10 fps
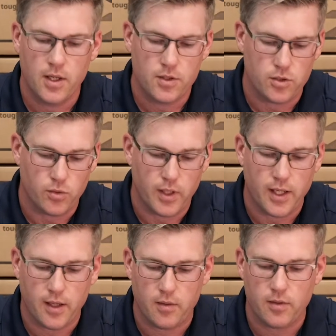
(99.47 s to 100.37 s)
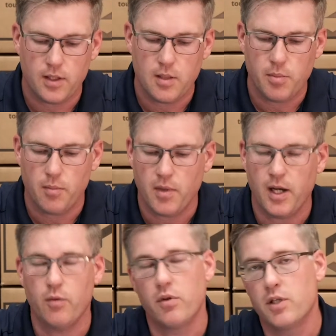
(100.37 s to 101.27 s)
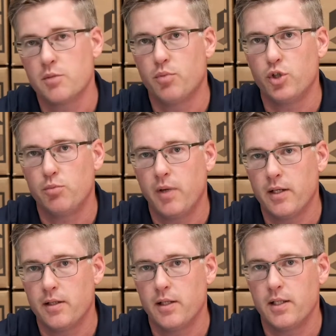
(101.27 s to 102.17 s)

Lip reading: So again, keep in mind with this push button,